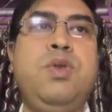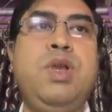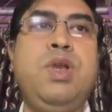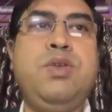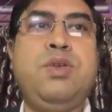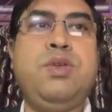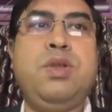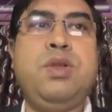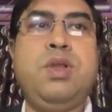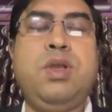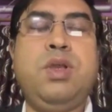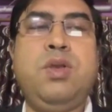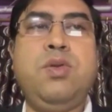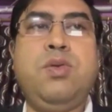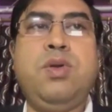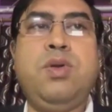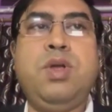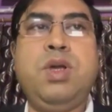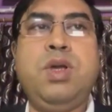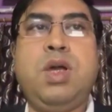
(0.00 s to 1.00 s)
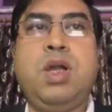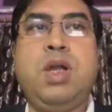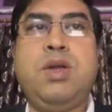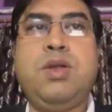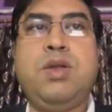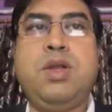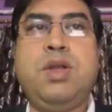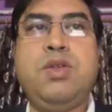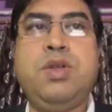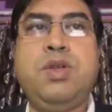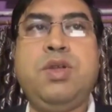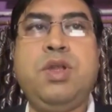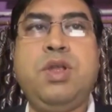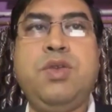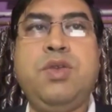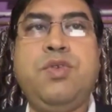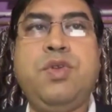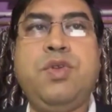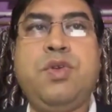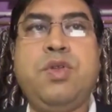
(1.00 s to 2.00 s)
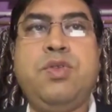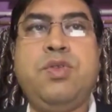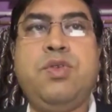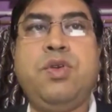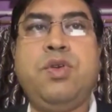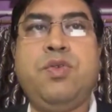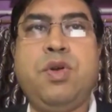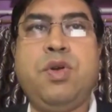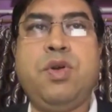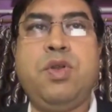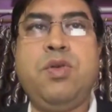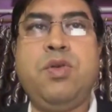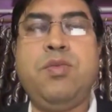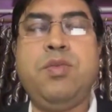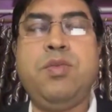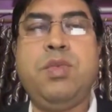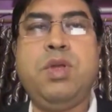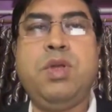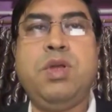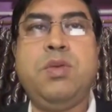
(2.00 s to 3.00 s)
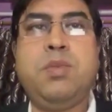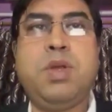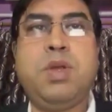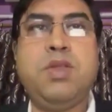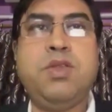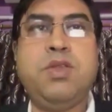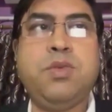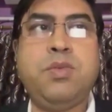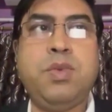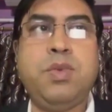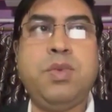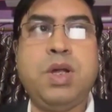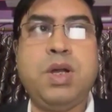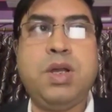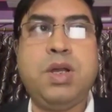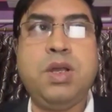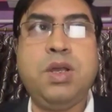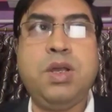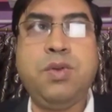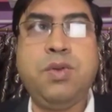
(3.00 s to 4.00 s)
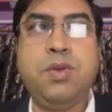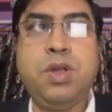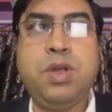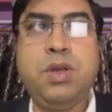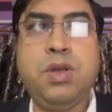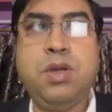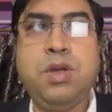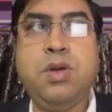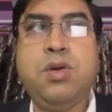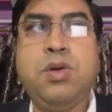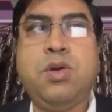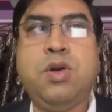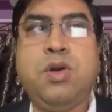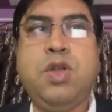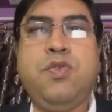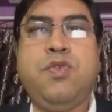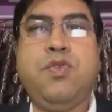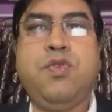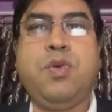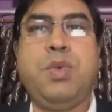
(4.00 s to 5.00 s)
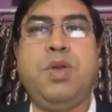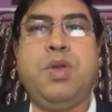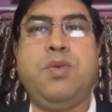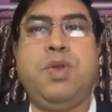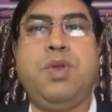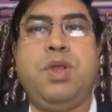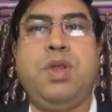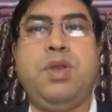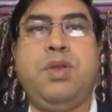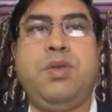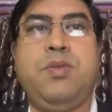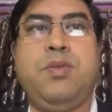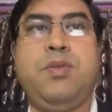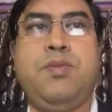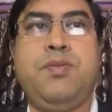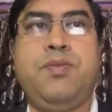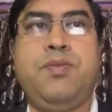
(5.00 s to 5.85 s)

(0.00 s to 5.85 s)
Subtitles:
urination include alteration in frequency or volume, presence of blood in urine, or a foamy urine.